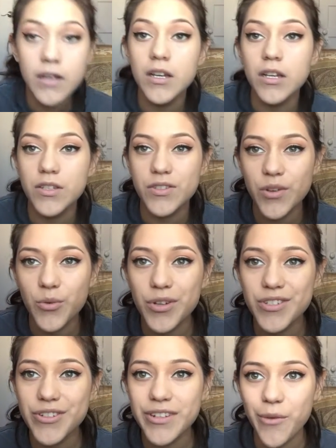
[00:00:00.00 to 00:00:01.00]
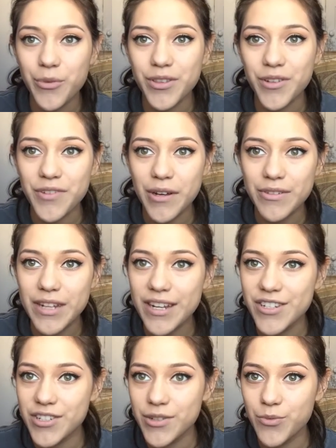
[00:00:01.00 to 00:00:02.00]
So once you're done with your
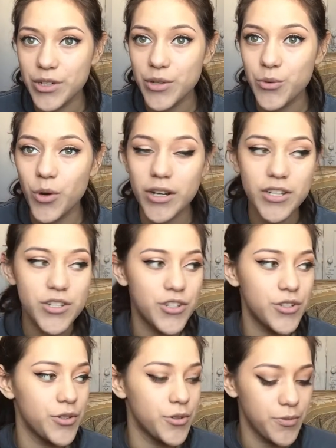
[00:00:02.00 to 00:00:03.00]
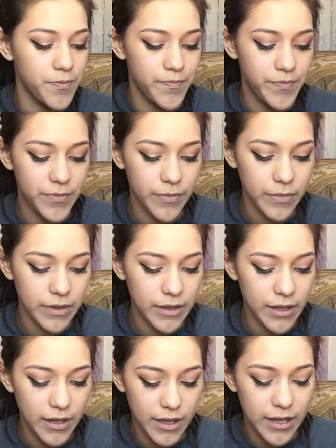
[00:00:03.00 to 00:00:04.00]
foundation, what you want to do
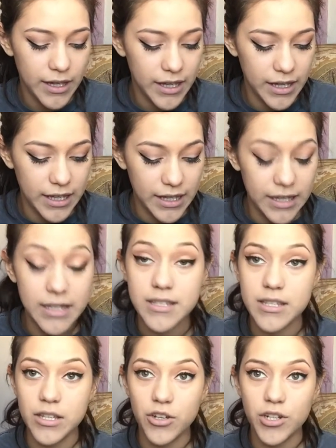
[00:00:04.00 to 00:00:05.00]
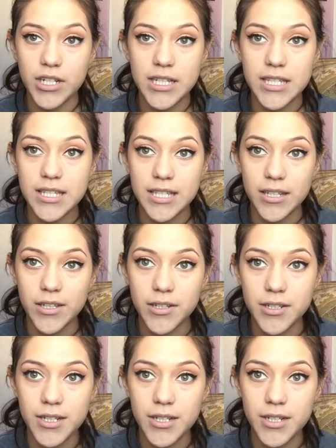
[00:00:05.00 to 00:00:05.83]
is your concealer.